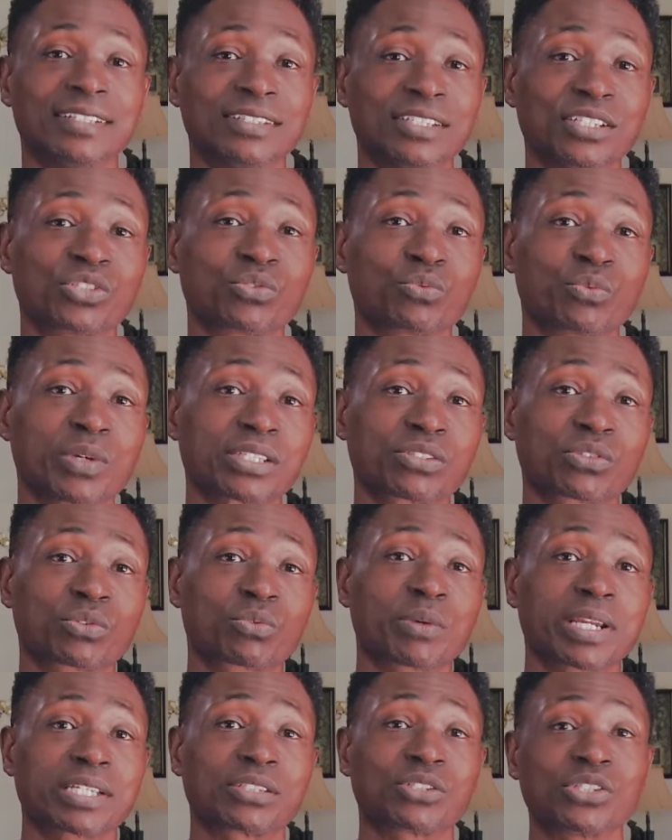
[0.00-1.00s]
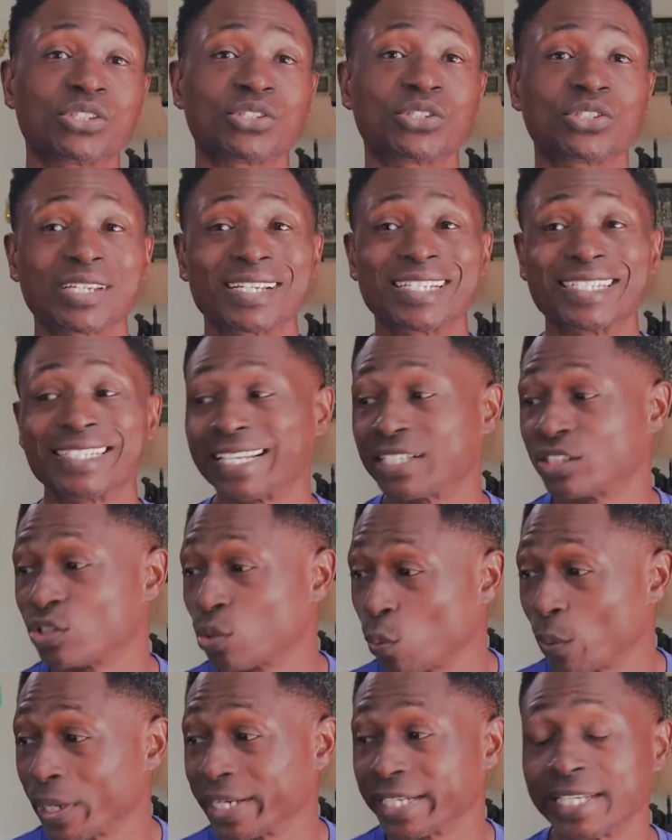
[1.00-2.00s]
this Resurrection Sunday
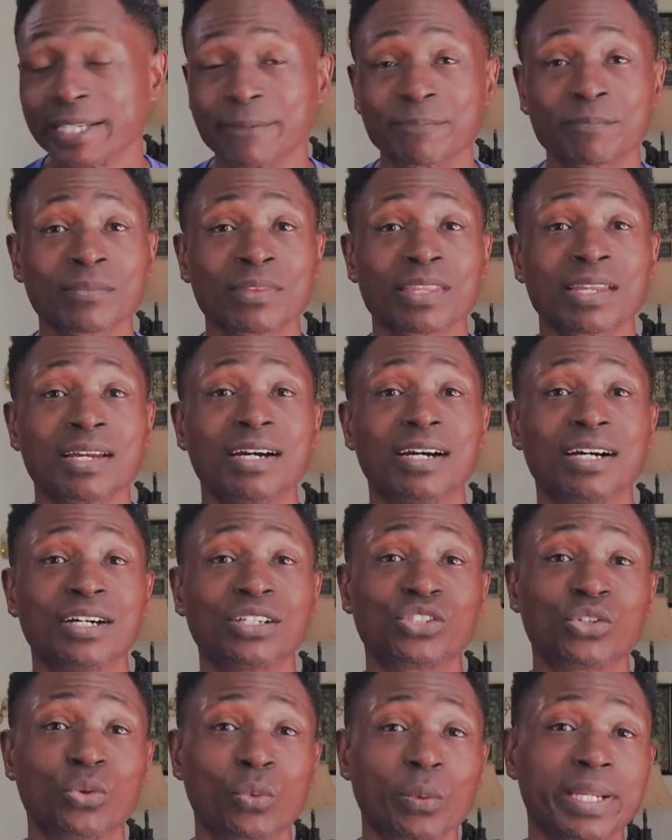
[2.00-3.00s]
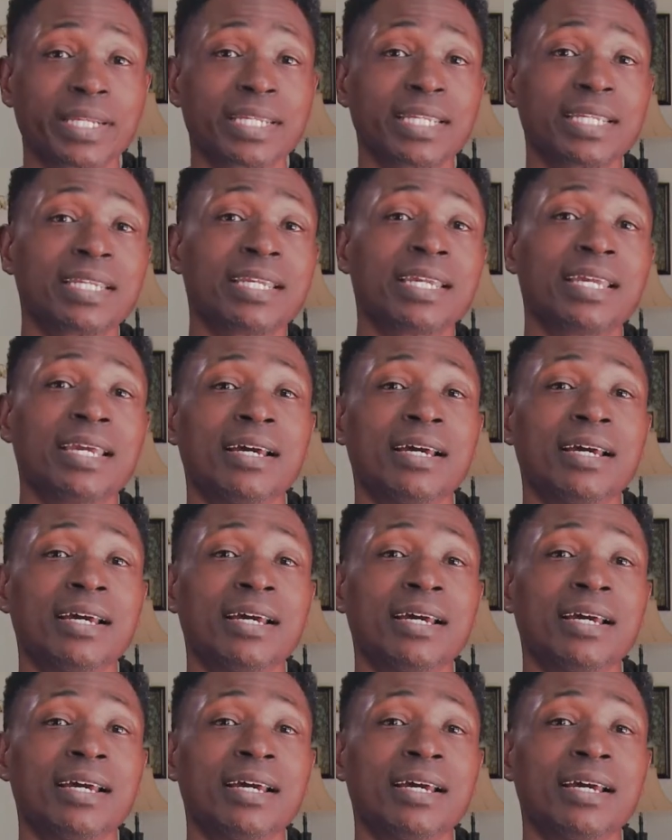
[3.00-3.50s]
2020.